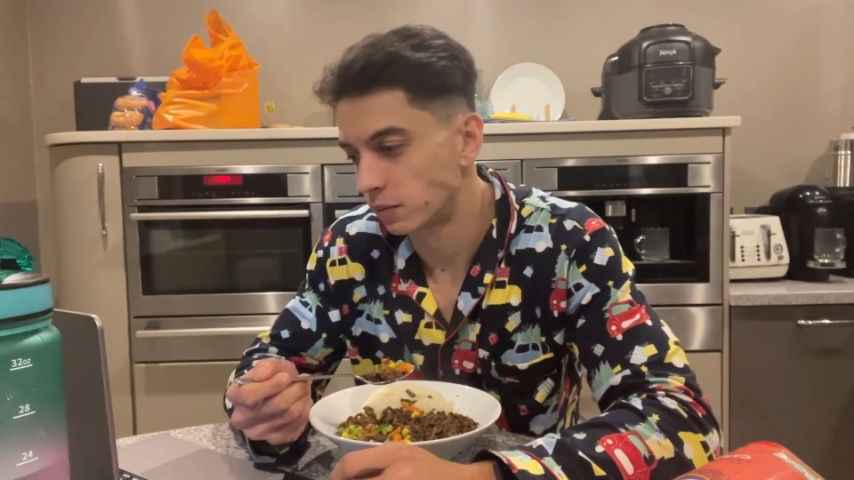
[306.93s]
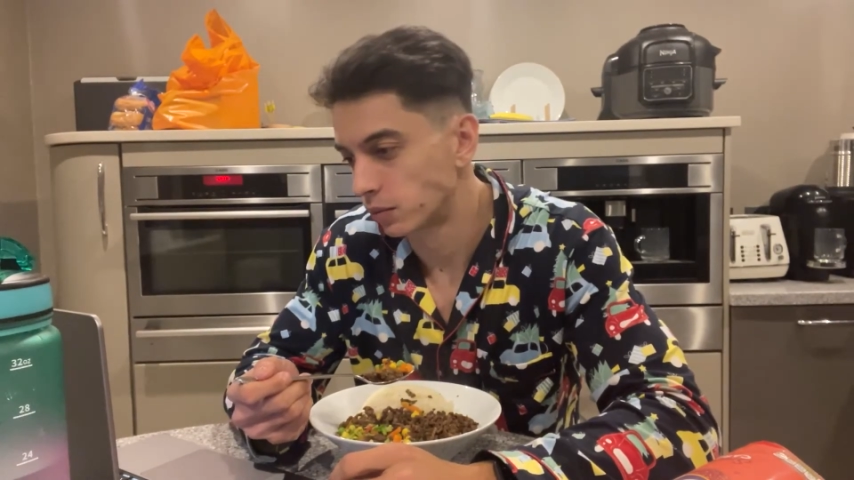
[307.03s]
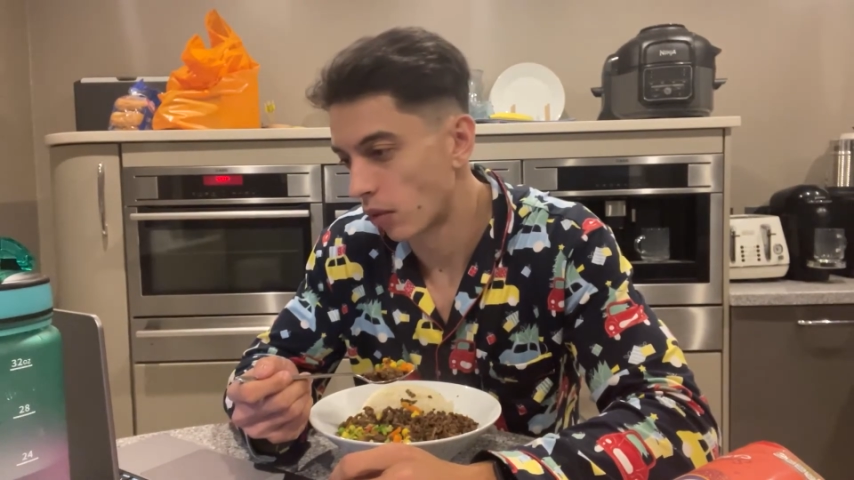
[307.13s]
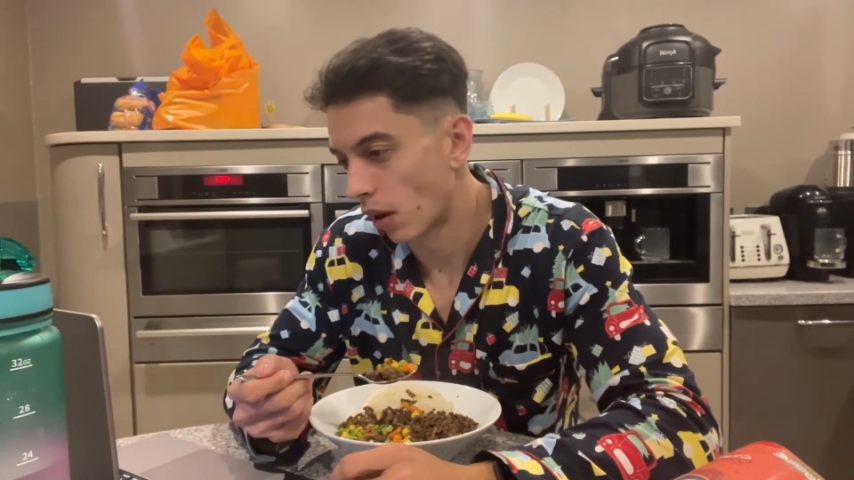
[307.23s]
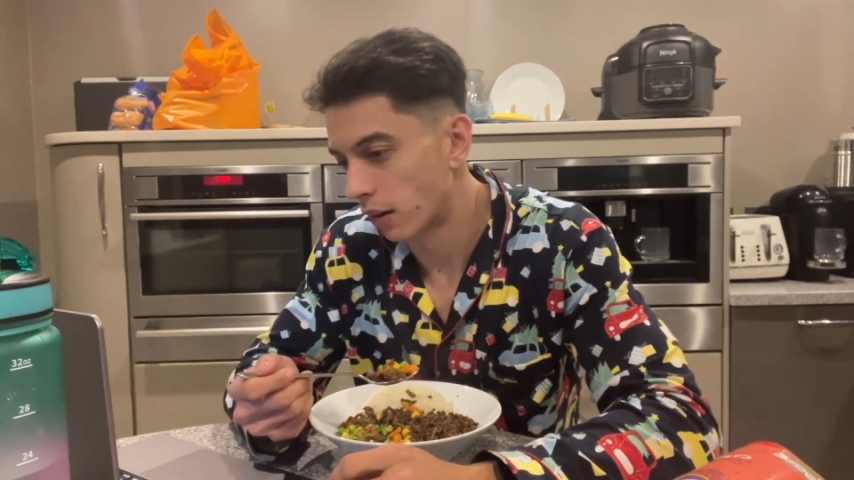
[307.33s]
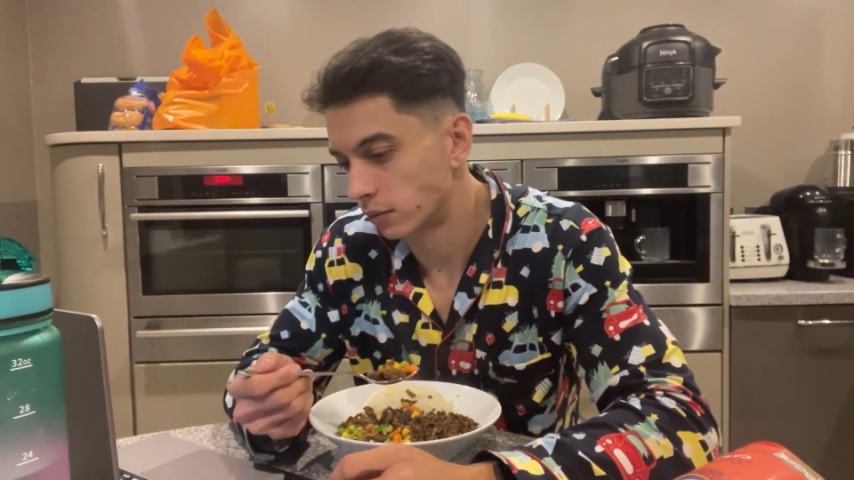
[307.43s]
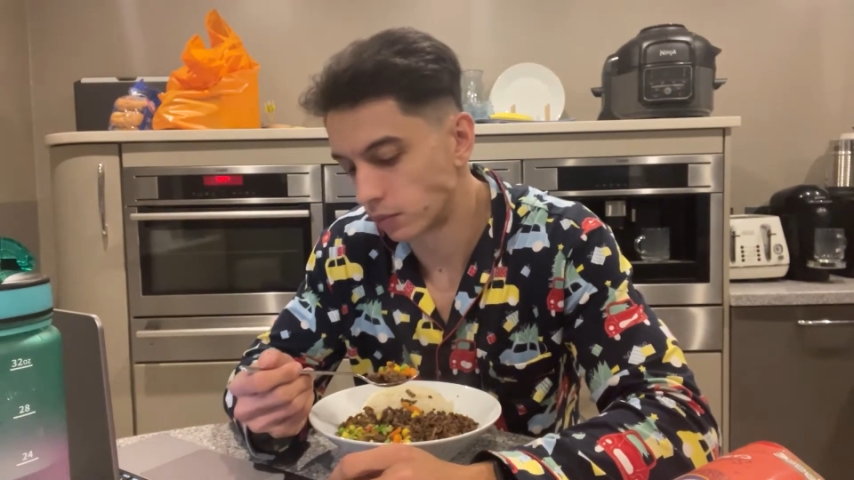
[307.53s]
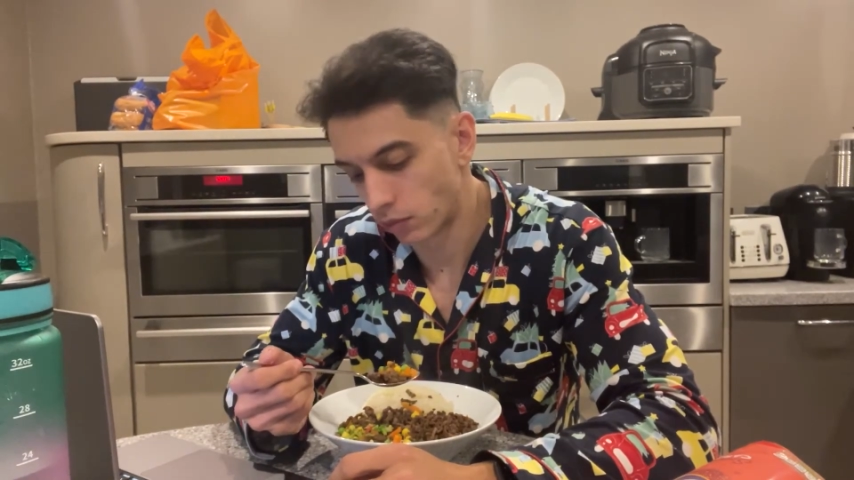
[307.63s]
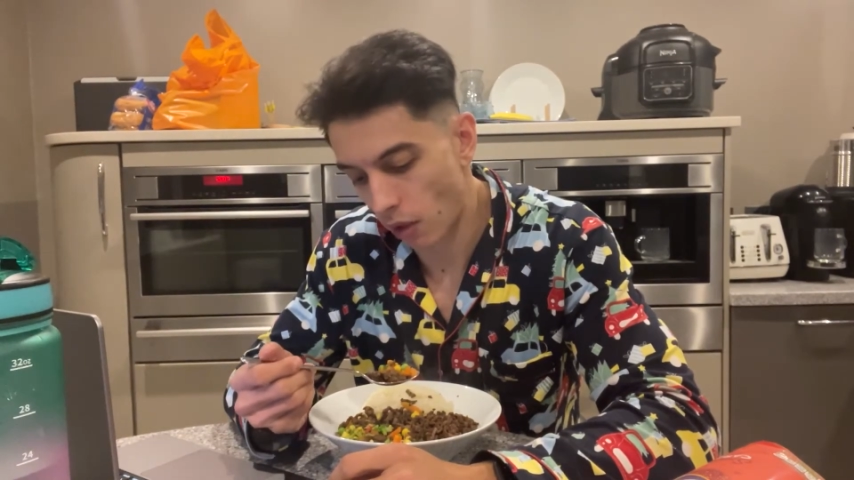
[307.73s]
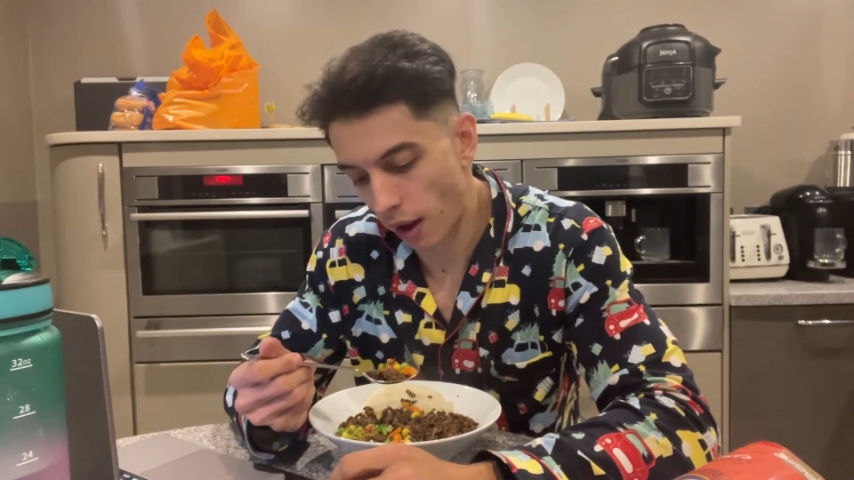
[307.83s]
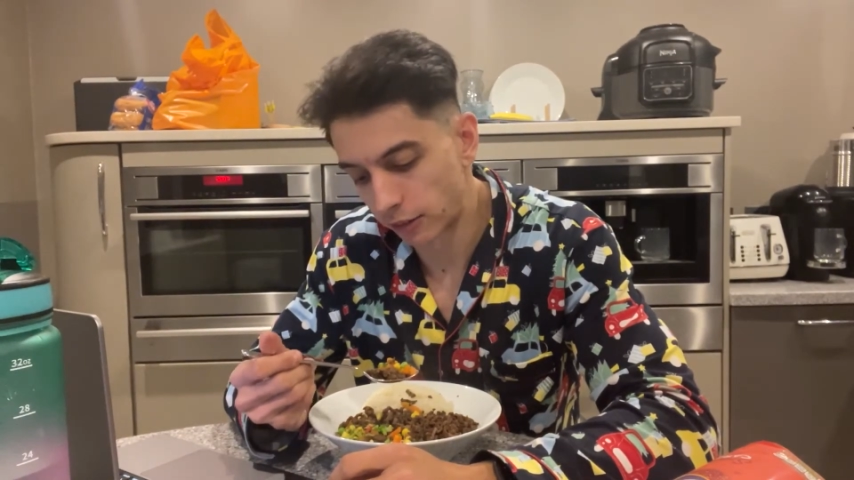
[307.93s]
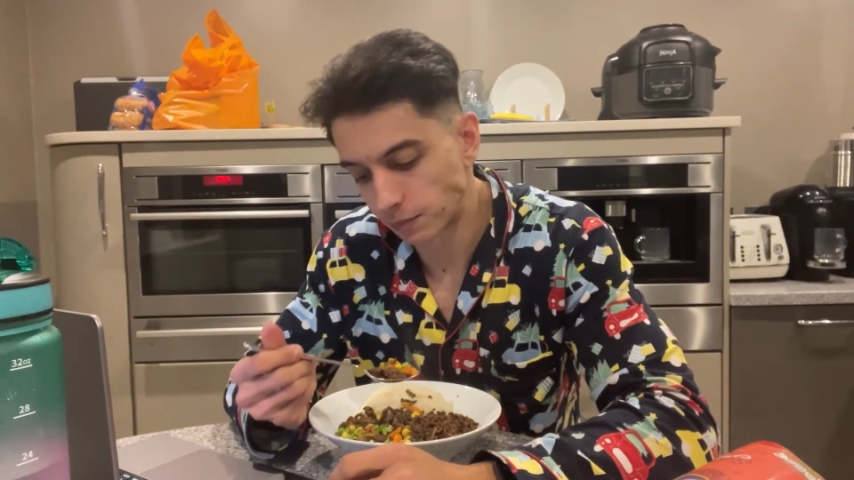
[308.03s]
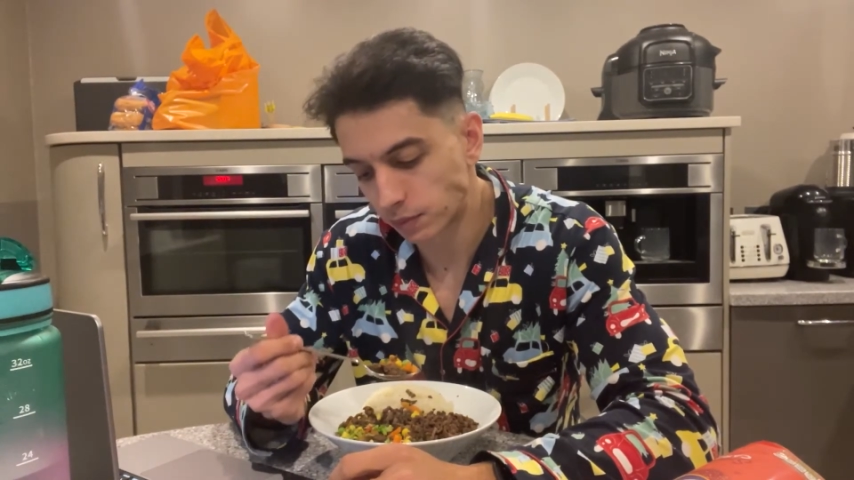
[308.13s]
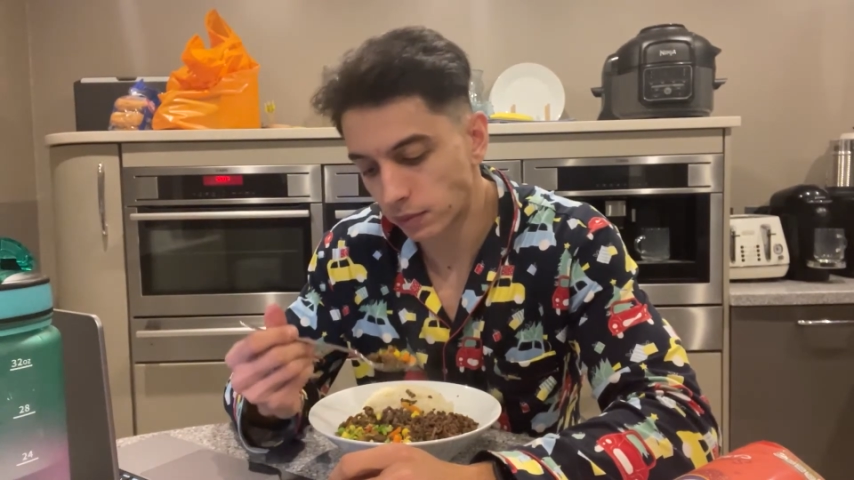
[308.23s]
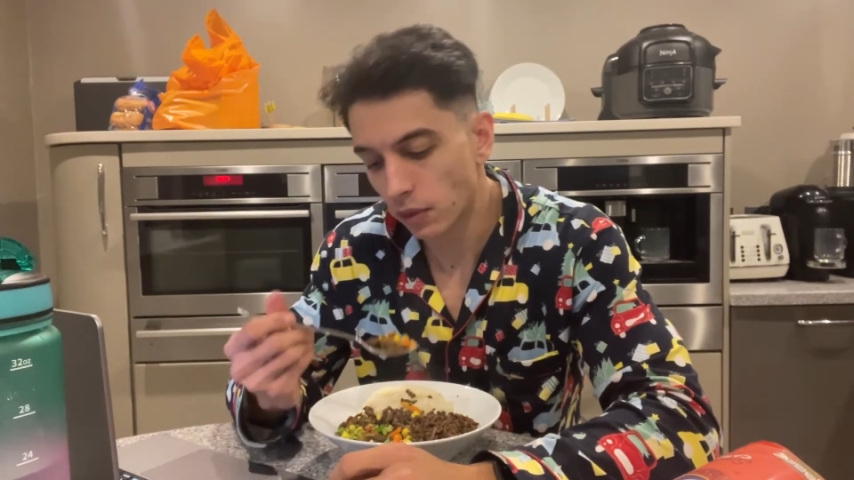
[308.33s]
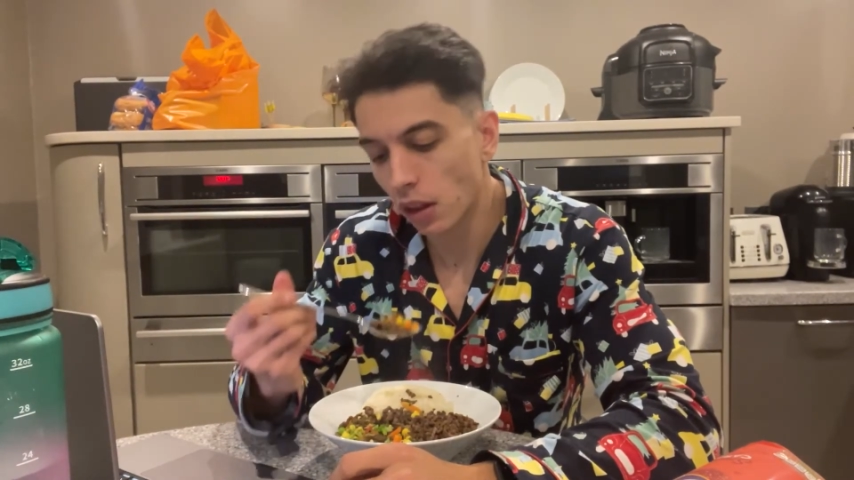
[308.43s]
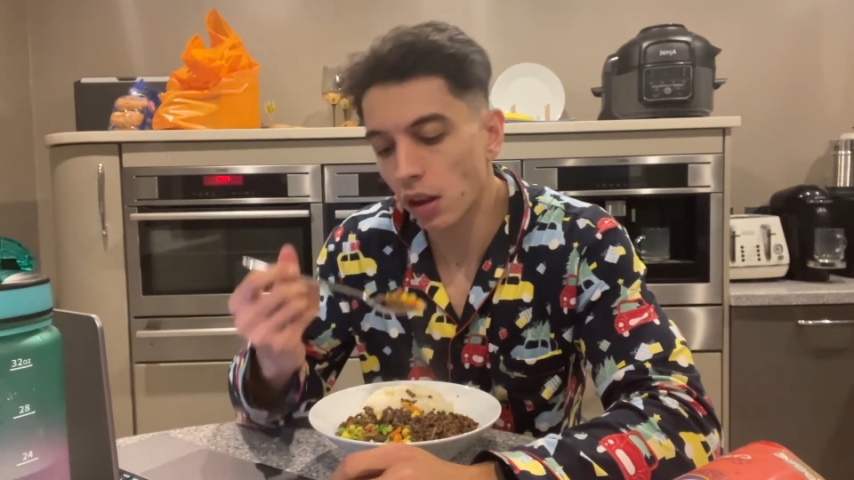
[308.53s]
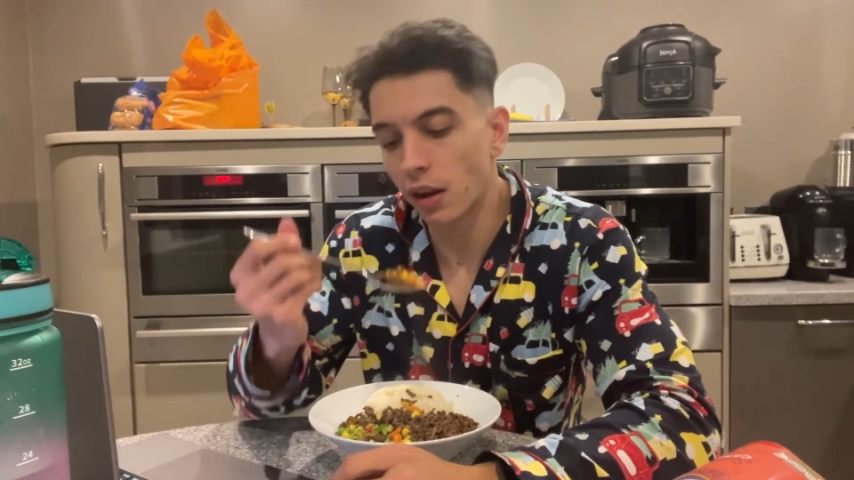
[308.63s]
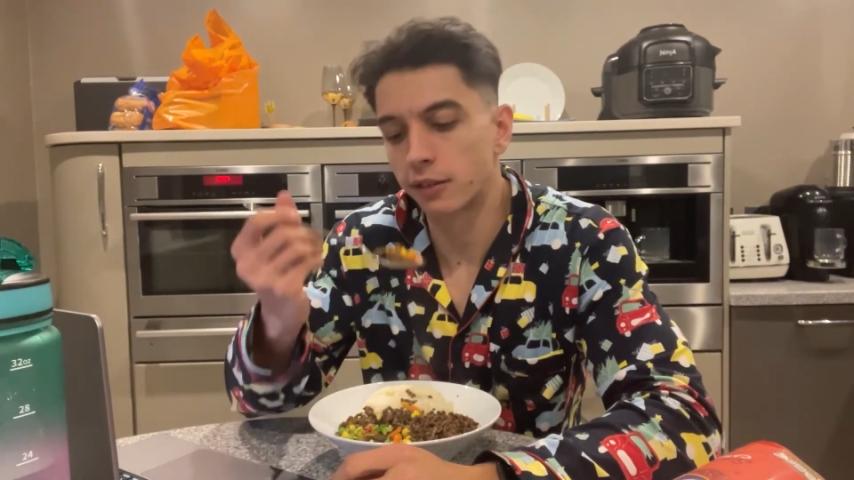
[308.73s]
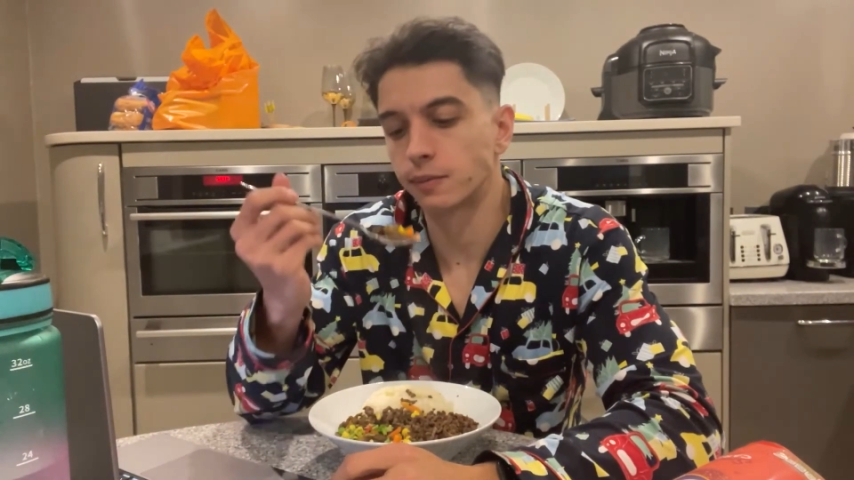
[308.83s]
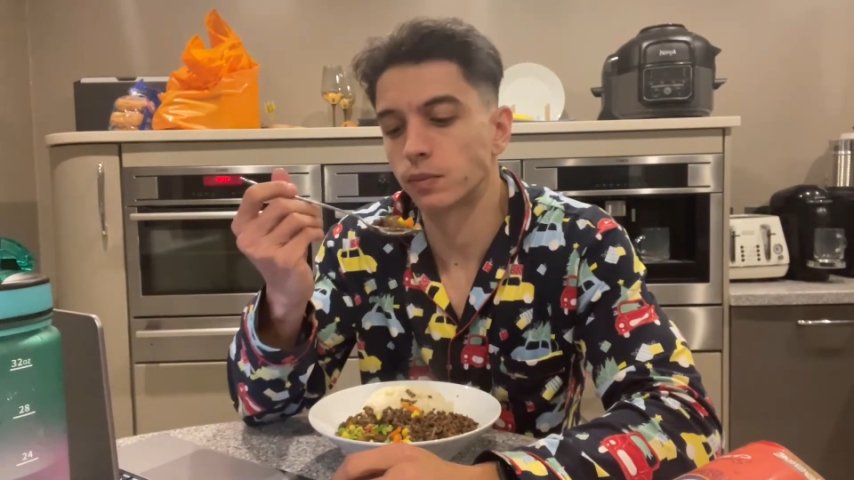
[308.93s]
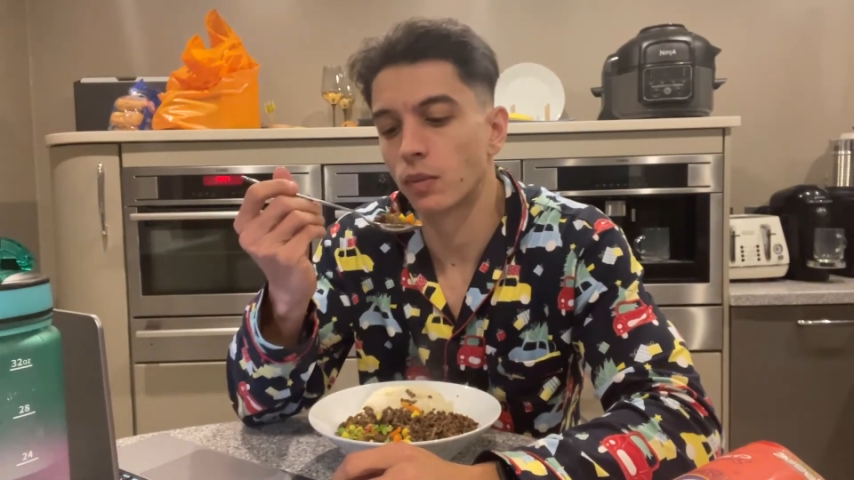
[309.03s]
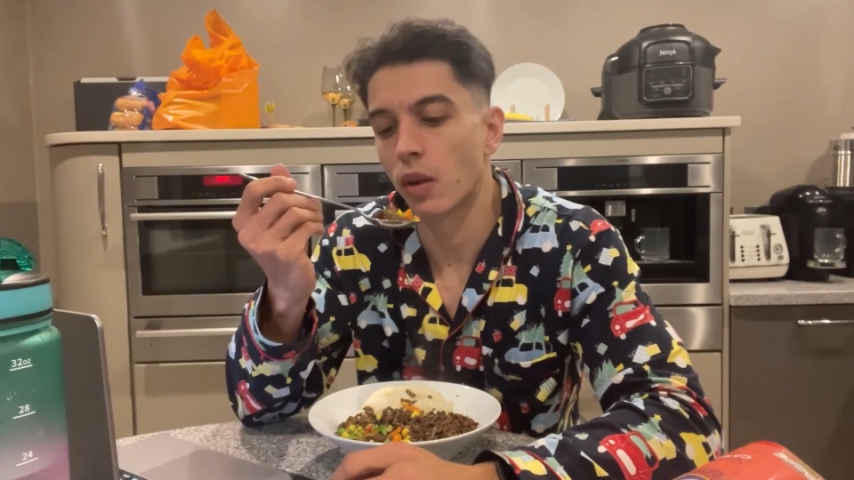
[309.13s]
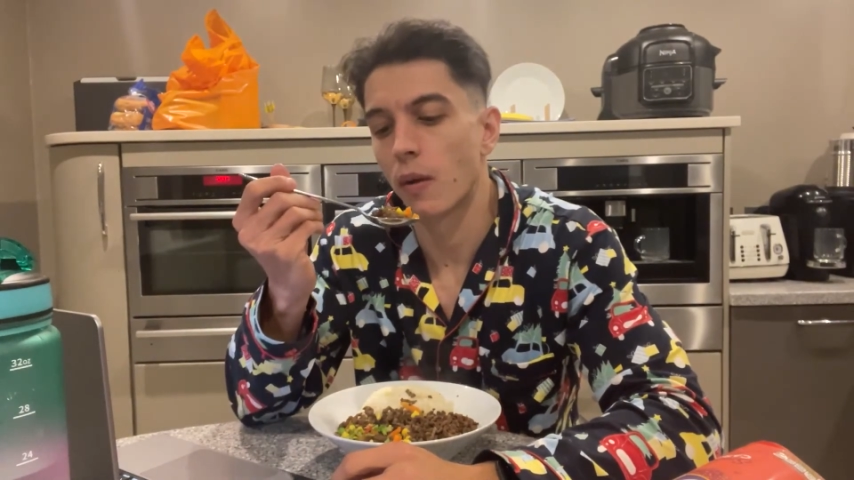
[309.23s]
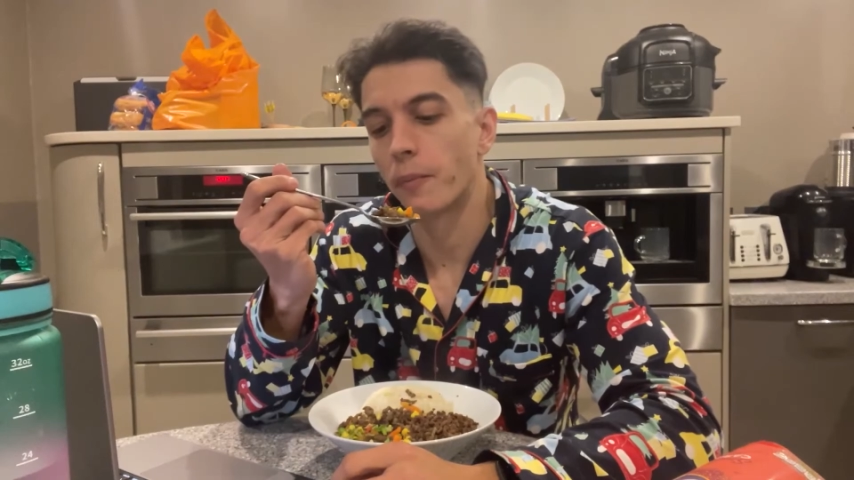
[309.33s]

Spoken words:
subscribe the video,